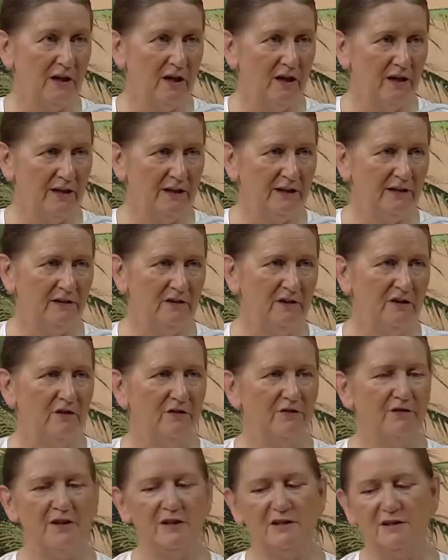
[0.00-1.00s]
line
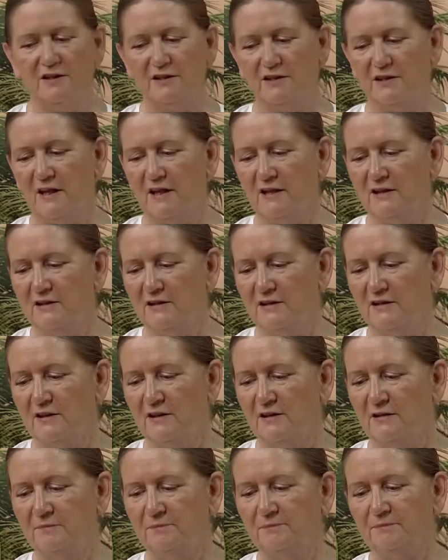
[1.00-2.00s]
of this
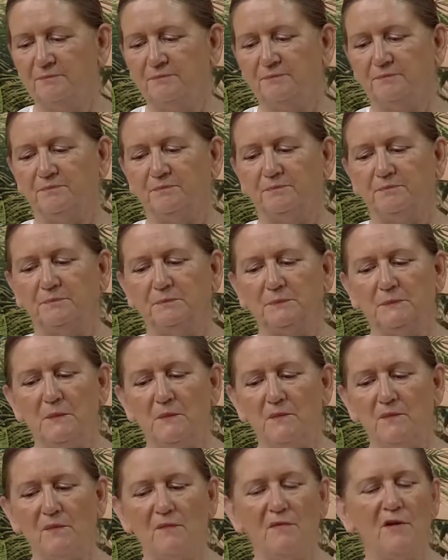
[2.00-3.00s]
stanza,
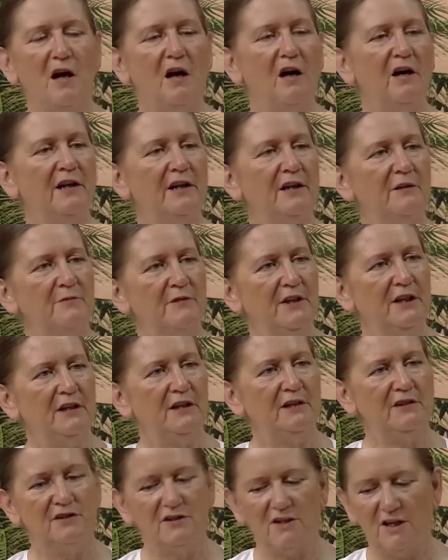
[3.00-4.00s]
I am the
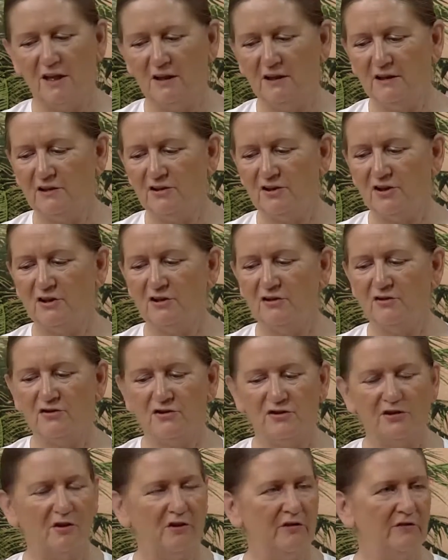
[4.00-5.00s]

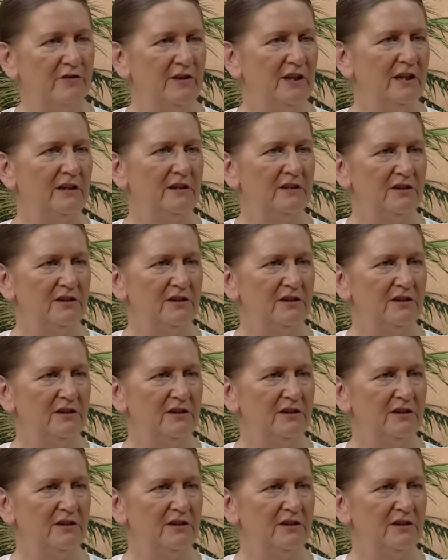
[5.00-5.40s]
intelligence of the